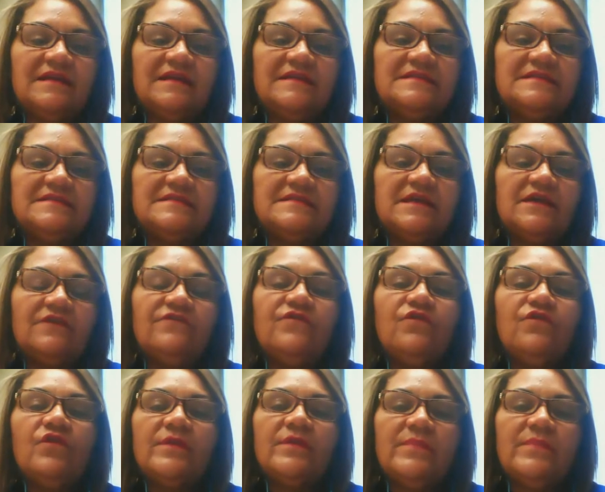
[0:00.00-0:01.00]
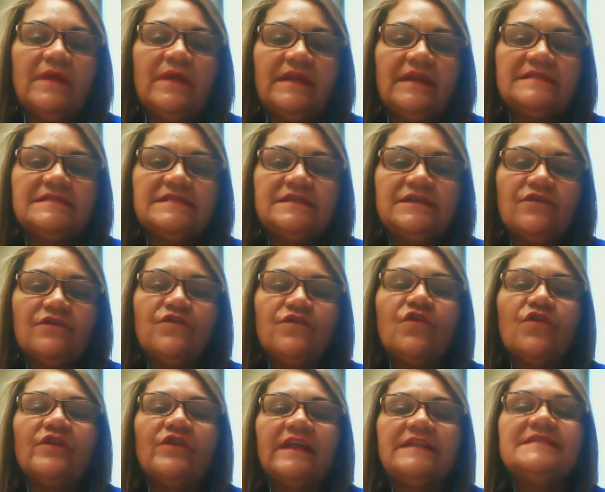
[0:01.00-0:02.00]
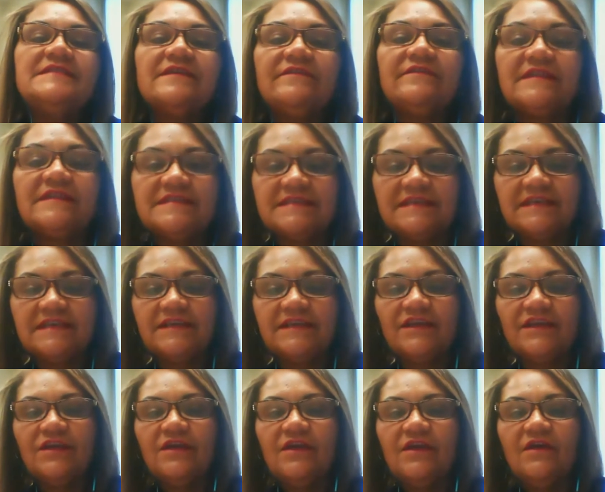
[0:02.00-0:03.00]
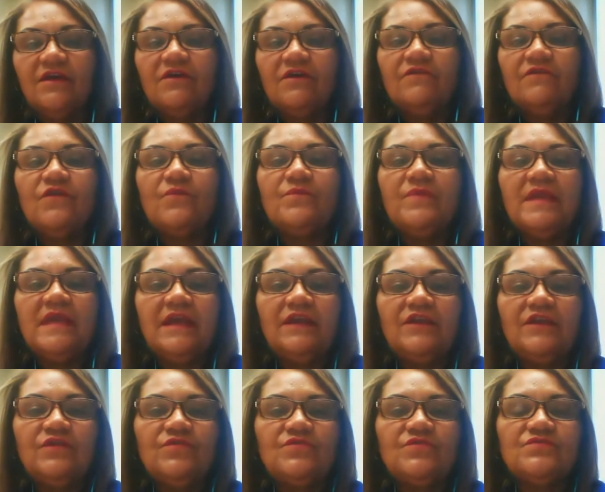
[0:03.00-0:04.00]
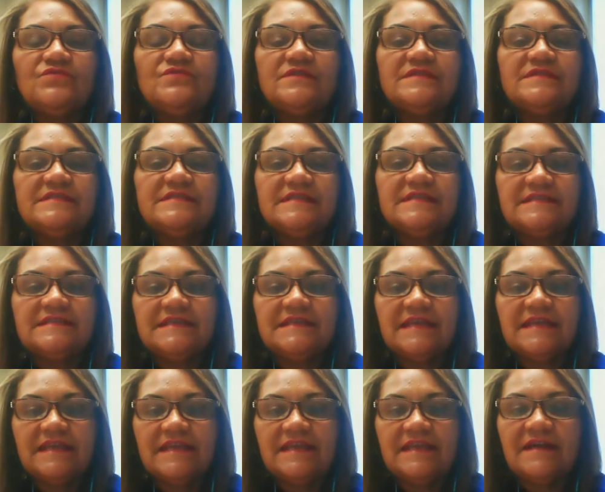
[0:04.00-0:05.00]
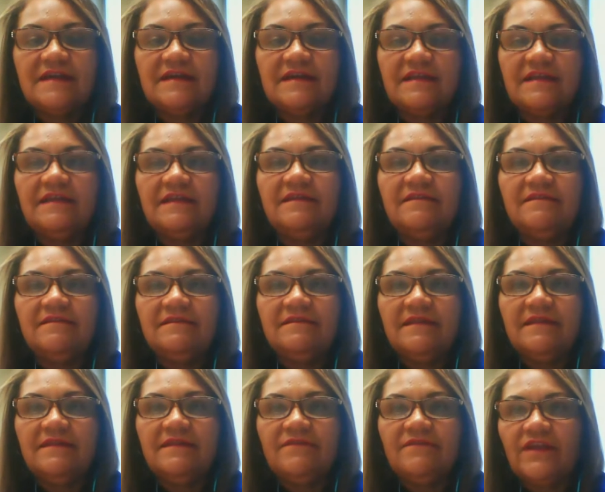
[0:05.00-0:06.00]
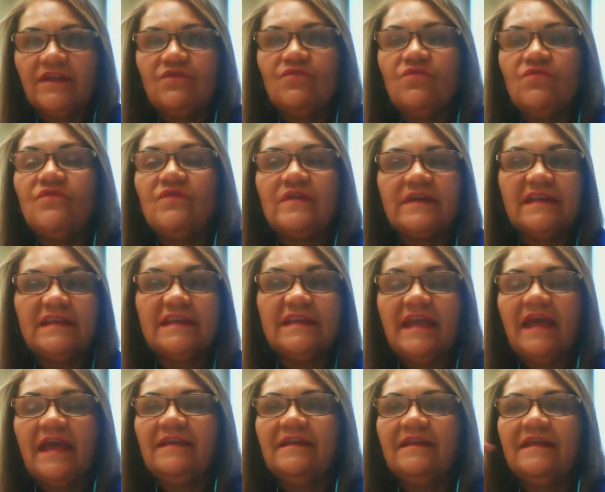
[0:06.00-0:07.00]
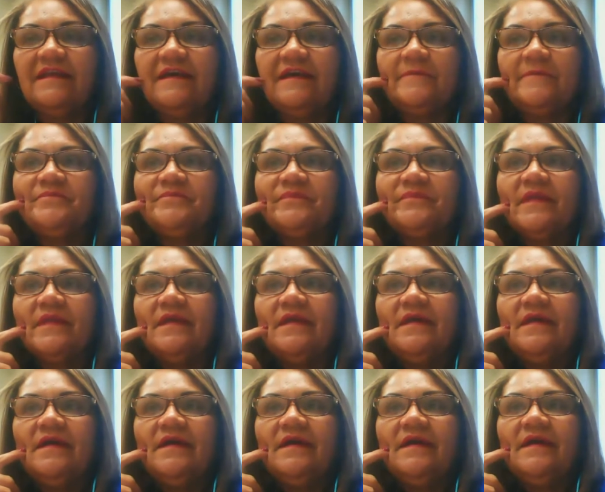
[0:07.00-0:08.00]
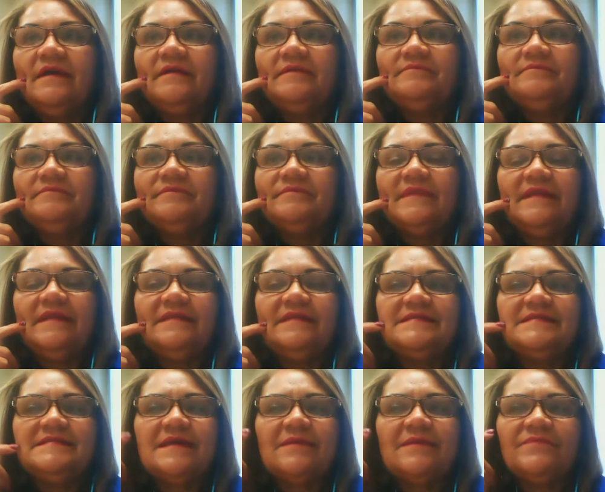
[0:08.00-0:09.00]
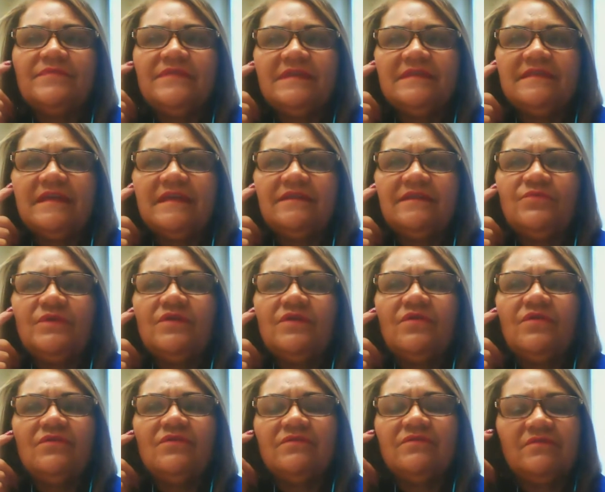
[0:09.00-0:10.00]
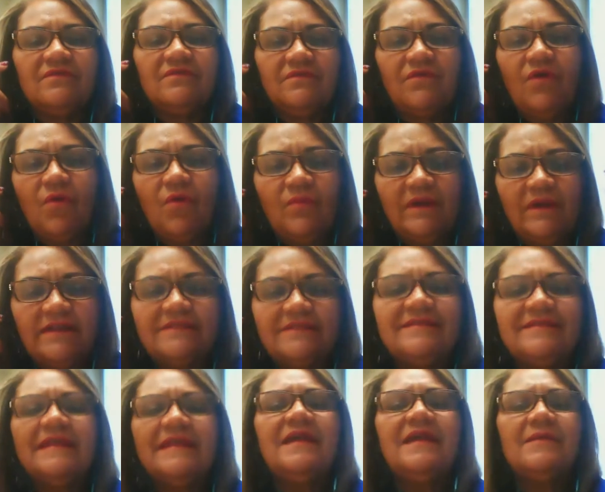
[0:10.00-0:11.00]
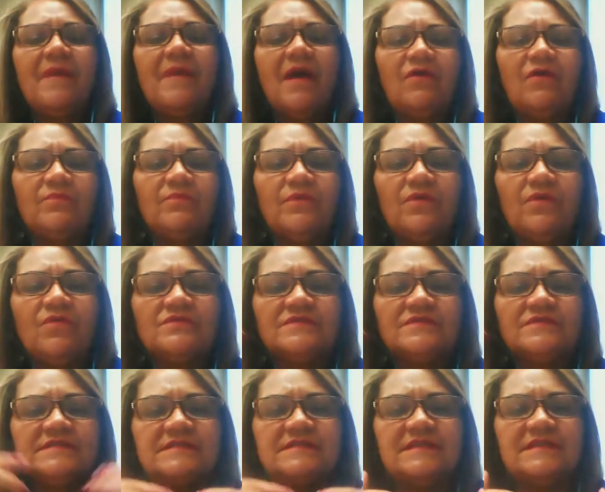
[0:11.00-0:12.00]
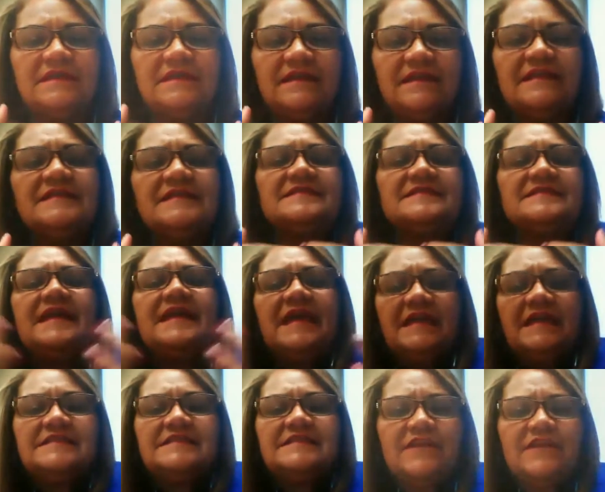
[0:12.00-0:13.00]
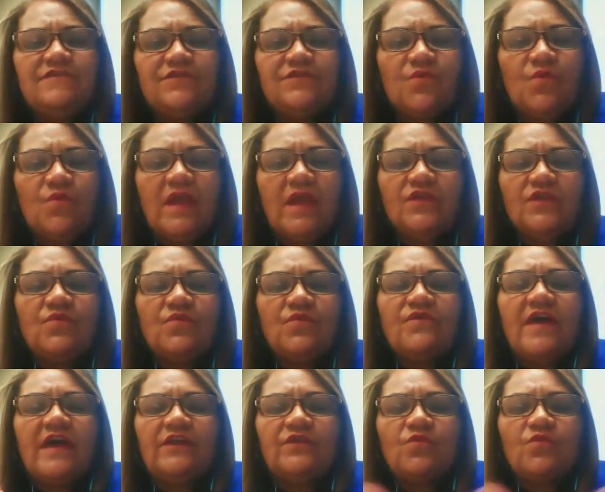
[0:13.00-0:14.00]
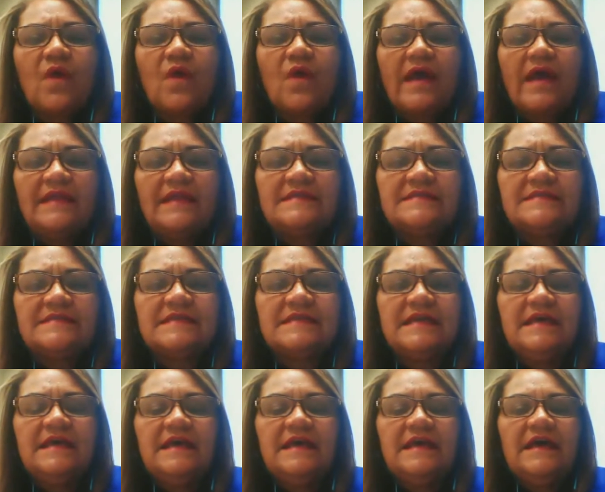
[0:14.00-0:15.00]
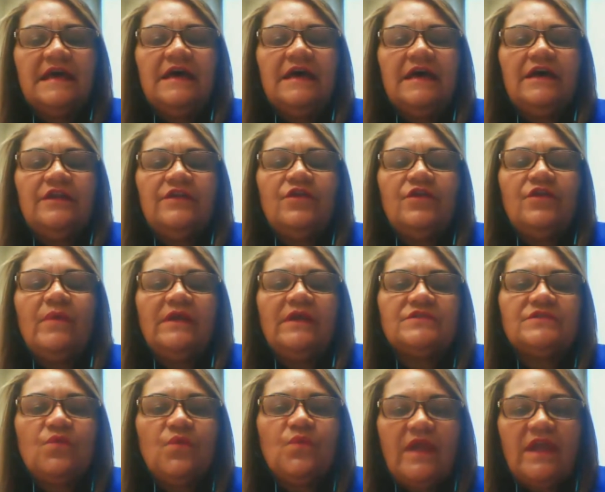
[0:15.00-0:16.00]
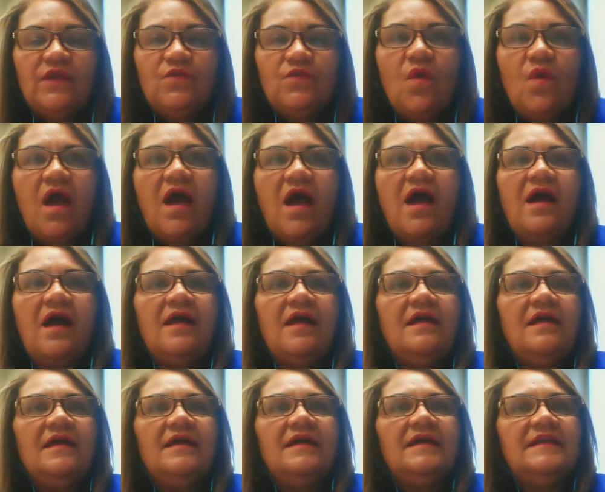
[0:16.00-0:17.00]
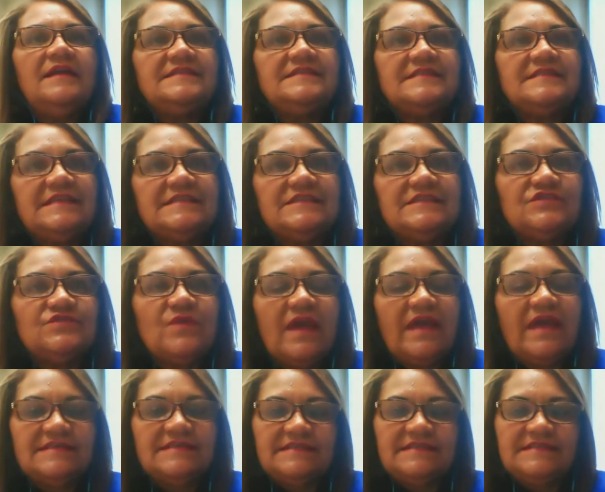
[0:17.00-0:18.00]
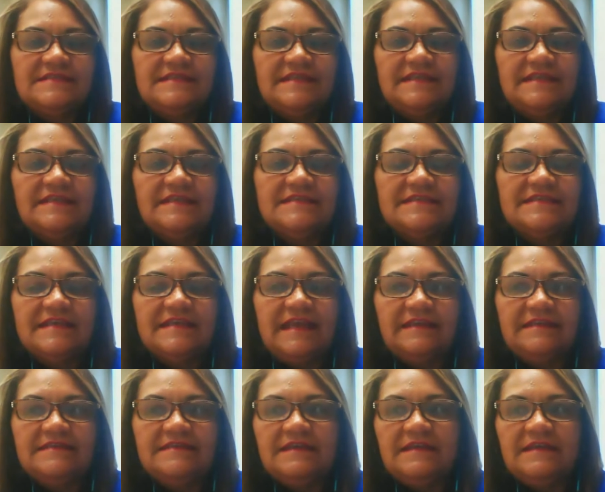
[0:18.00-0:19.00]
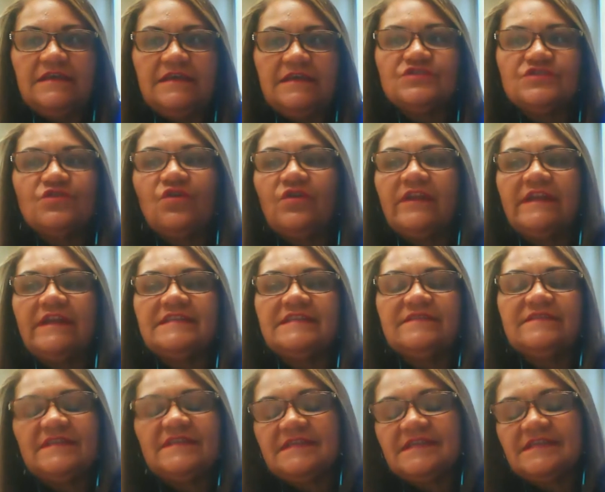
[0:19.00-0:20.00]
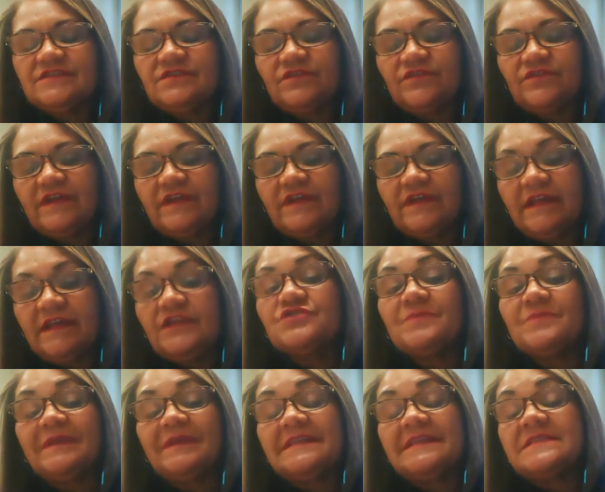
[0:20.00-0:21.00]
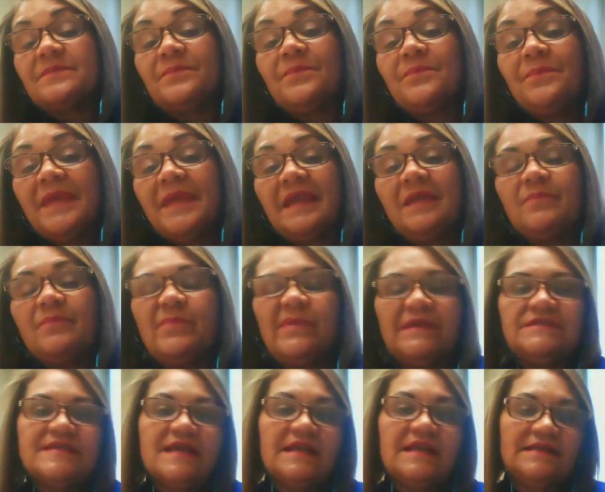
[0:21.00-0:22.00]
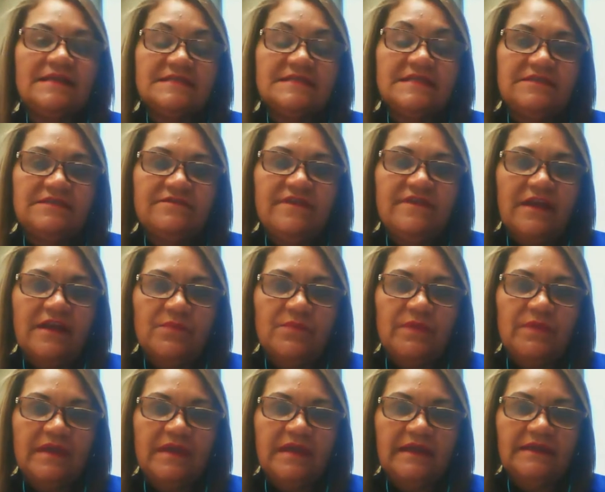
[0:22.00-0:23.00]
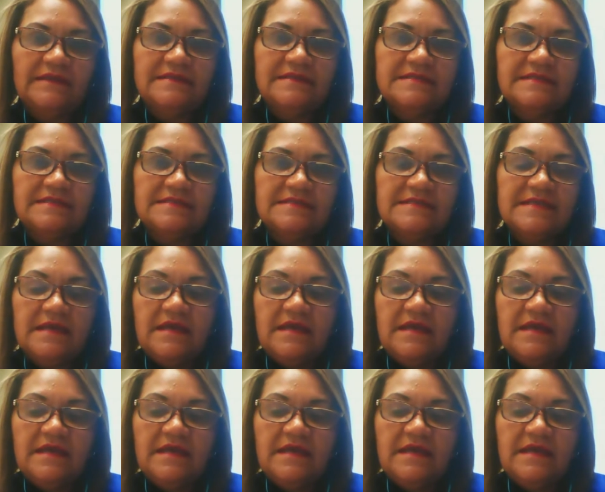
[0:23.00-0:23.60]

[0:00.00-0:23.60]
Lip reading: is the affordability of connectivity. For me and you sitting here in Vancouver, in Canada, it is something that we don't normally think about because it is there, it's everywhere. You find wireless, no matter where you are, it's easy to access the internet. So connectivity is not really an issue, but it's a big challenge in developing countries.